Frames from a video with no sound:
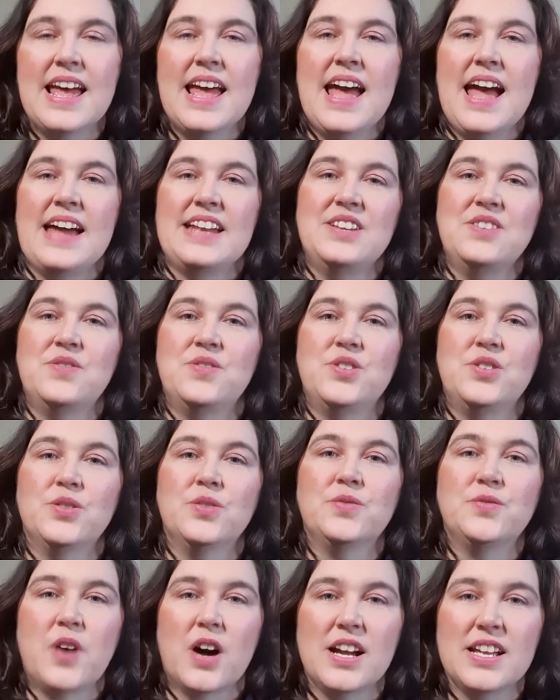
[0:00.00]
And if you're
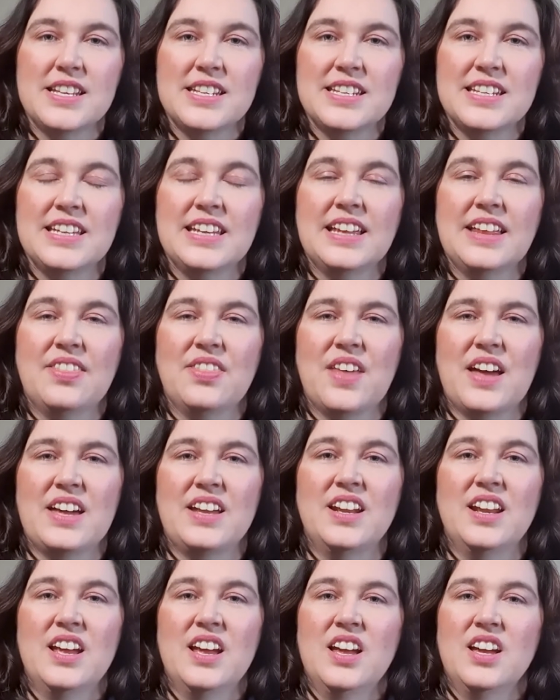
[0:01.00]
finding that
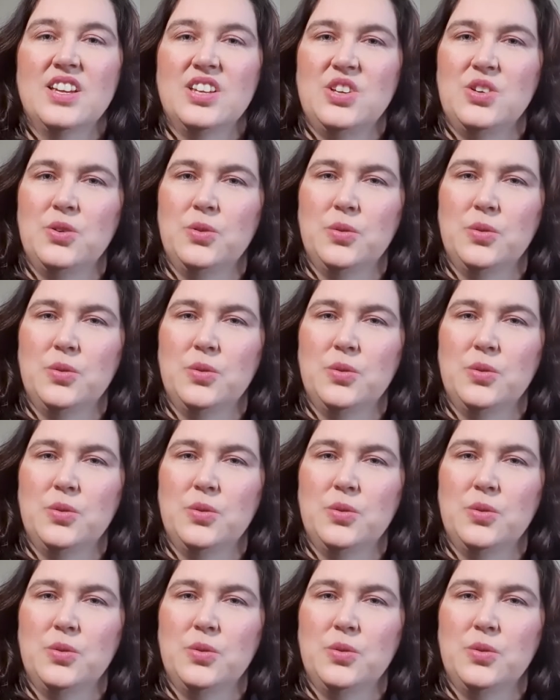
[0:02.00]
you